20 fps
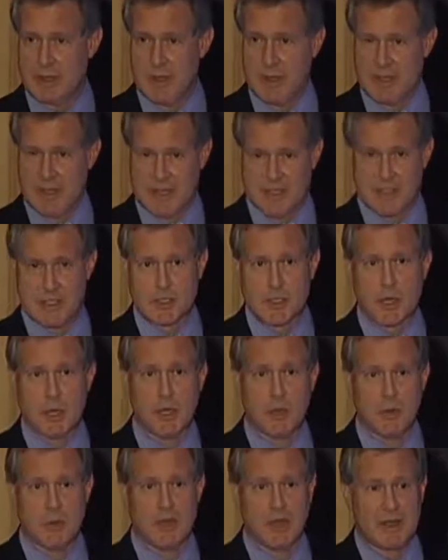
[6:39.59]
and let's
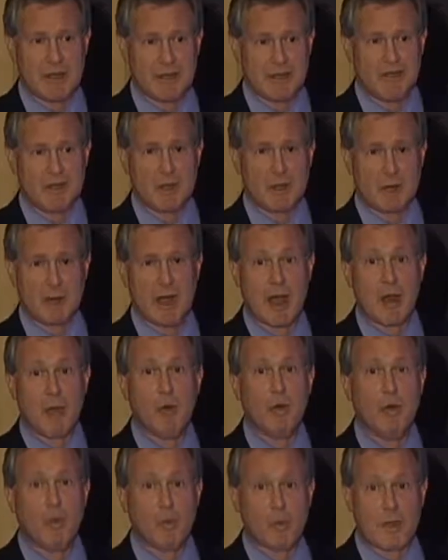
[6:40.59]
go and figure
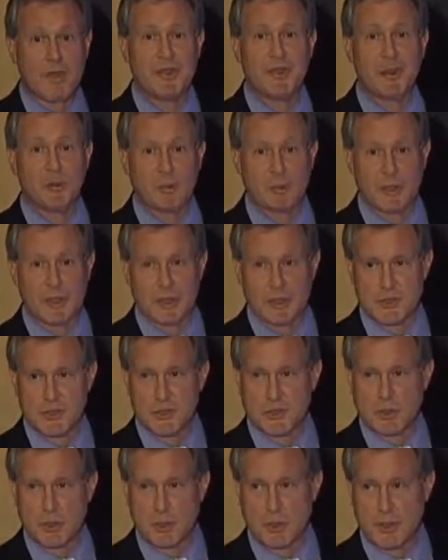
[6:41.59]
out what the real
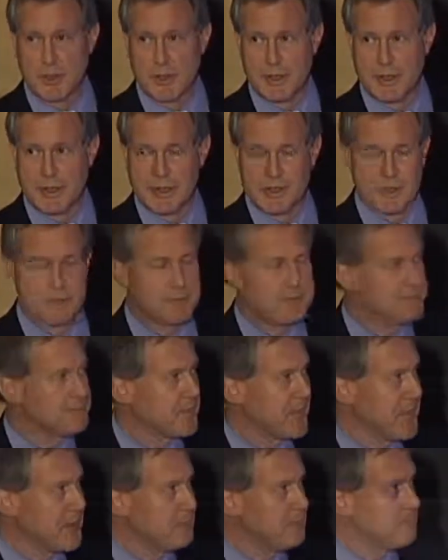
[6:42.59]
story is.
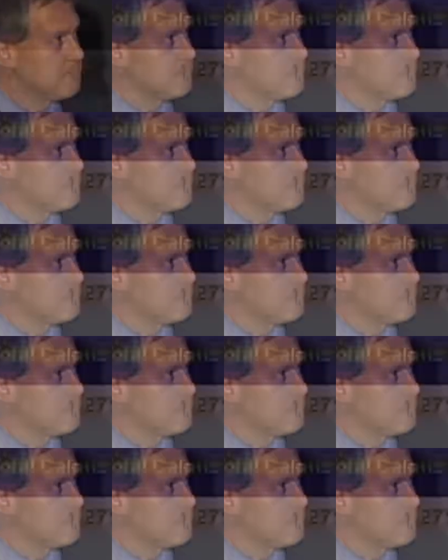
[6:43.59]
Okay?